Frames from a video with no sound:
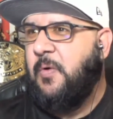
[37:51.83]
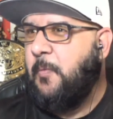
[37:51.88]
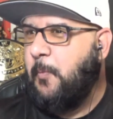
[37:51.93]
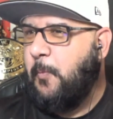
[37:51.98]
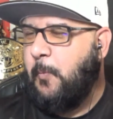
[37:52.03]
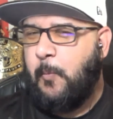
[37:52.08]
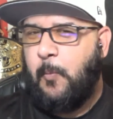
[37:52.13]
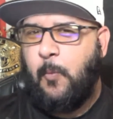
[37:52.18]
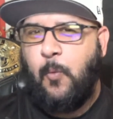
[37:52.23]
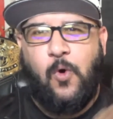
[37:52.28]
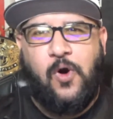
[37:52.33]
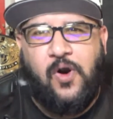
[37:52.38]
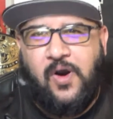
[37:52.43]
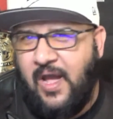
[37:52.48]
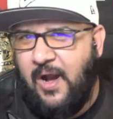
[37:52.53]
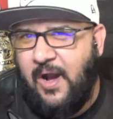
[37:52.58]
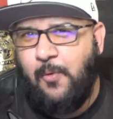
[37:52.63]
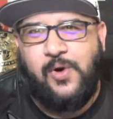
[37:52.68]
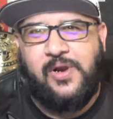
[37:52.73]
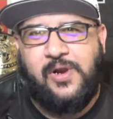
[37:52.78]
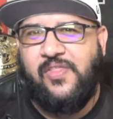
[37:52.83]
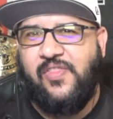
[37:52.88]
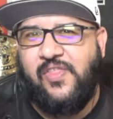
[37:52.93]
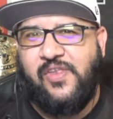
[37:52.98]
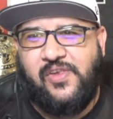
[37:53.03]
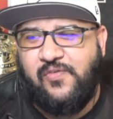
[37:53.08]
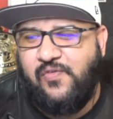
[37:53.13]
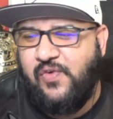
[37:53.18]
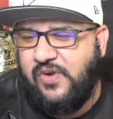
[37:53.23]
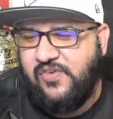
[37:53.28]
We're not winning the
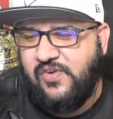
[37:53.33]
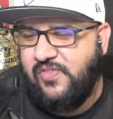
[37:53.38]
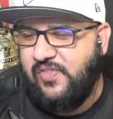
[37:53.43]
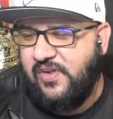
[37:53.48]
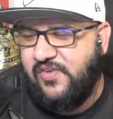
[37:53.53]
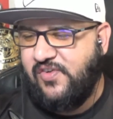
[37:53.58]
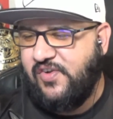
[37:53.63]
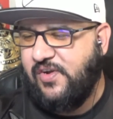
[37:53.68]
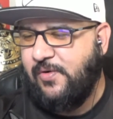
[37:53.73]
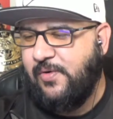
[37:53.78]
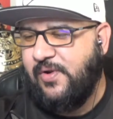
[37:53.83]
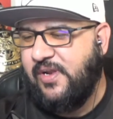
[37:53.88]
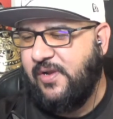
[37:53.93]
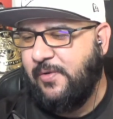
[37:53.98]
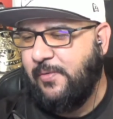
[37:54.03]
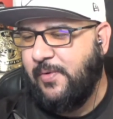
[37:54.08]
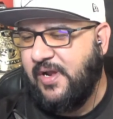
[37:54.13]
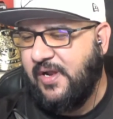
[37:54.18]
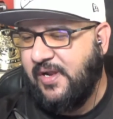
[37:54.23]
division this year anyway.